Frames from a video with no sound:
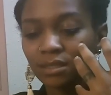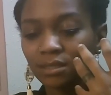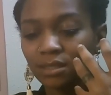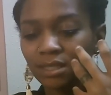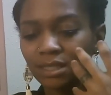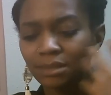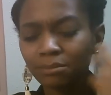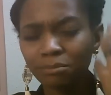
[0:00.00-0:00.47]

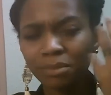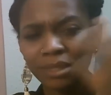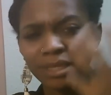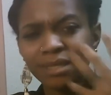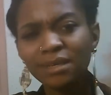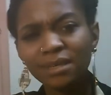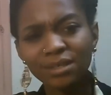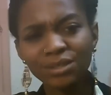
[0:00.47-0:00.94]
and
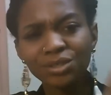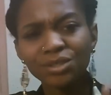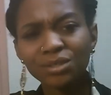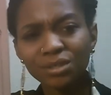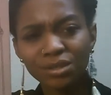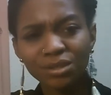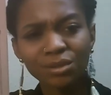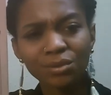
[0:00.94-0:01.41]
be in
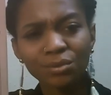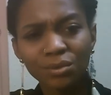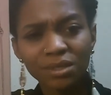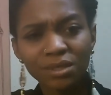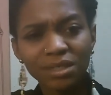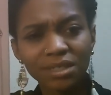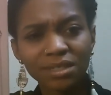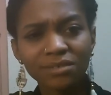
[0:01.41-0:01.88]
your
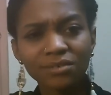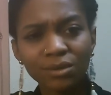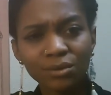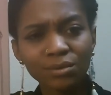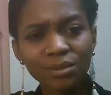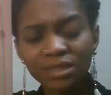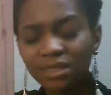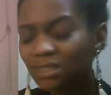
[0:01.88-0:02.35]
authority of
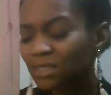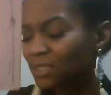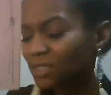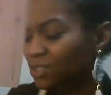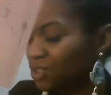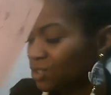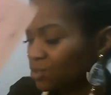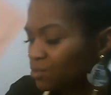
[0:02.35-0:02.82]
who it is
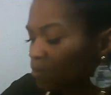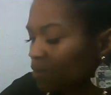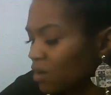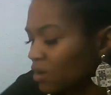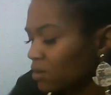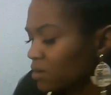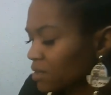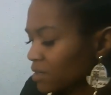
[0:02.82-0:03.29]
that you
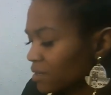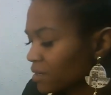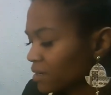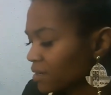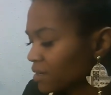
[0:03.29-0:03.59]
are